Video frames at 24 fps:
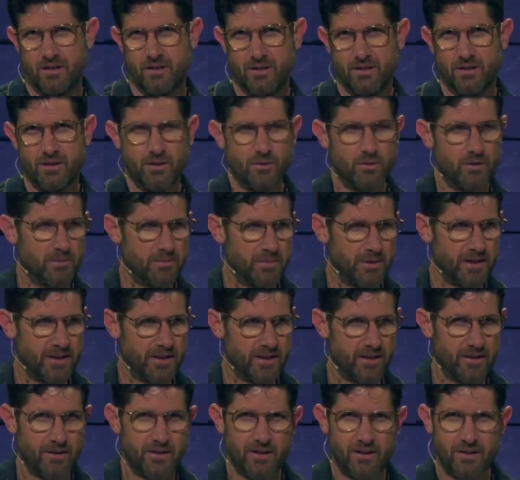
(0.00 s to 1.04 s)
you would be
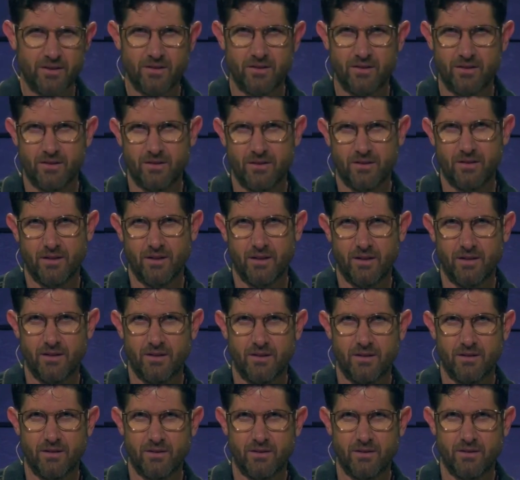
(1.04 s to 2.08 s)
hearing
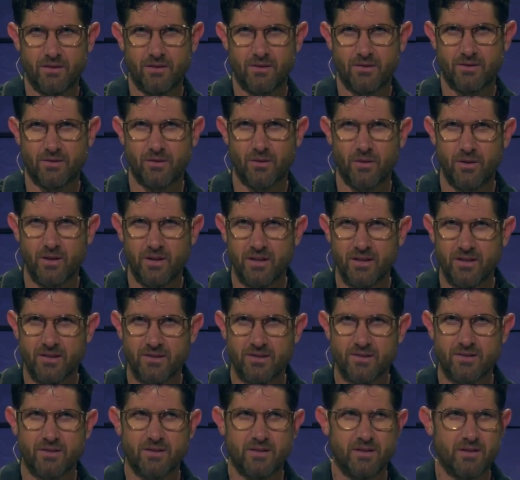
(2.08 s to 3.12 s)

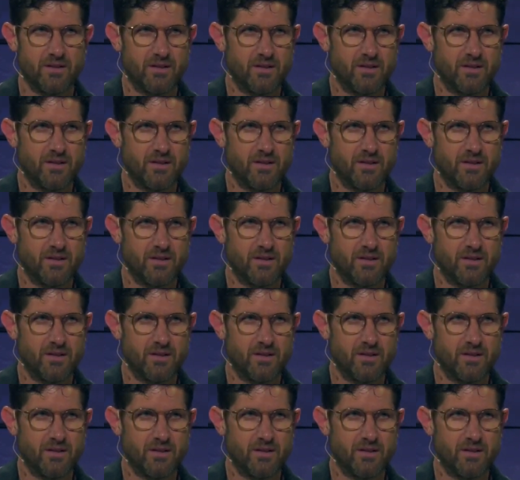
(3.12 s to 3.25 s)
stories